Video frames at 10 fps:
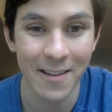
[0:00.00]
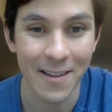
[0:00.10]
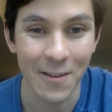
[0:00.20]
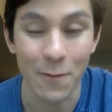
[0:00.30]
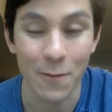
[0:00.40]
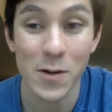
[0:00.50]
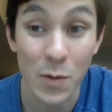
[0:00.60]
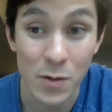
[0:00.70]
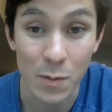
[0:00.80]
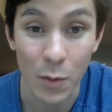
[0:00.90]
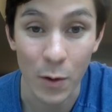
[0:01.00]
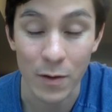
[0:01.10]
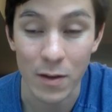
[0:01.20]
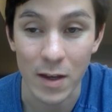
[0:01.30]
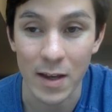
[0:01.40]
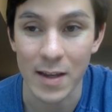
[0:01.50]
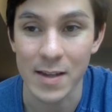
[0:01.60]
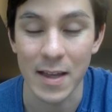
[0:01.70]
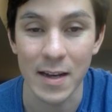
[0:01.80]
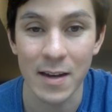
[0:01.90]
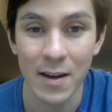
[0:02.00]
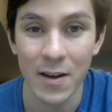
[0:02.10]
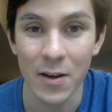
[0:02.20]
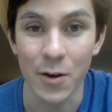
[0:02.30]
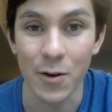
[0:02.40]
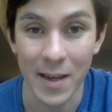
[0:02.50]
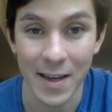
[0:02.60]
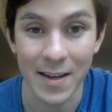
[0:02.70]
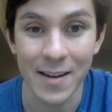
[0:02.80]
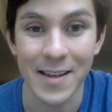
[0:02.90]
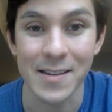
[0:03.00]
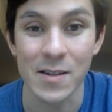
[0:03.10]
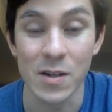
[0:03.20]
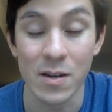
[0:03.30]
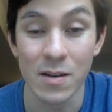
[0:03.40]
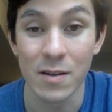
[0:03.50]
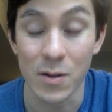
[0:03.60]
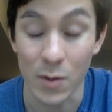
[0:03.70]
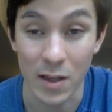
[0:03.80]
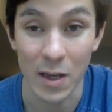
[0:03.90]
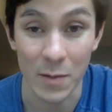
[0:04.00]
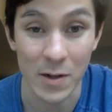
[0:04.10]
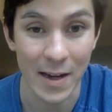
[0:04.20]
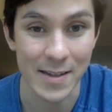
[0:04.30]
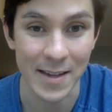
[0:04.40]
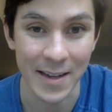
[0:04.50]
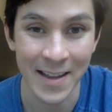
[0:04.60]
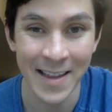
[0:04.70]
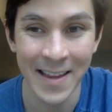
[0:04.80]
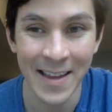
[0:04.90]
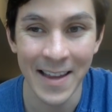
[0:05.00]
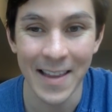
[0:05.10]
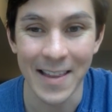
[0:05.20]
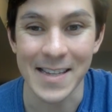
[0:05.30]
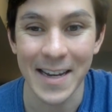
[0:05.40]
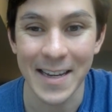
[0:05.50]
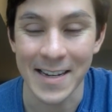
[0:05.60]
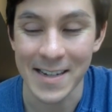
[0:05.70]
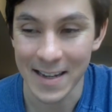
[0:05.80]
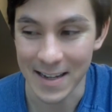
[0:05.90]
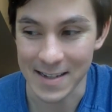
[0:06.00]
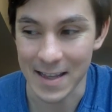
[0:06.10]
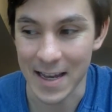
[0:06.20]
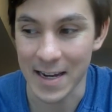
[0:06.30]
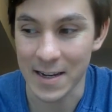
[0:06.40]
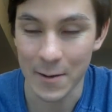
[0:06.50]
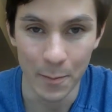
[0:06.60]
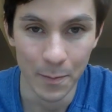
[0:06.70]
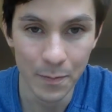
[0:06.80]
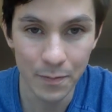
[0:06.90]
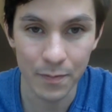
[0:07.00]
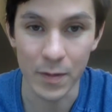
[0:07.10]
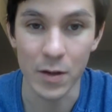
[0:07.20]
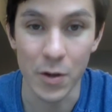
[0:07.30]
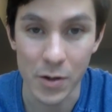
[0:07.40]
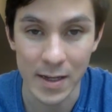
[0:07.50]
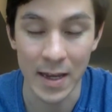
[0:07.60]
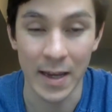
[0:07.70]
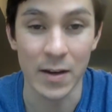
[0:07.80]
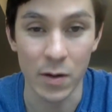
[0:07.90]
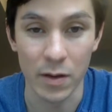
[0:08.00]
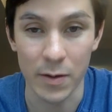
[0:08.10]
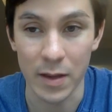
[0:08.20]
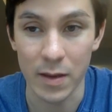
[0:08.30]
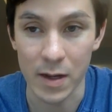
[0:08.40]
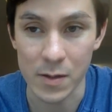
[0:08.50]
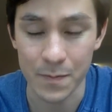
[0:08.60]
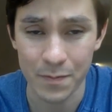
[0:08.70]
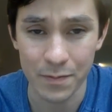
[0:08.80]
The first most important thing is that your kid is doing the hypnotizing. The second is that you're saying and doing the right things.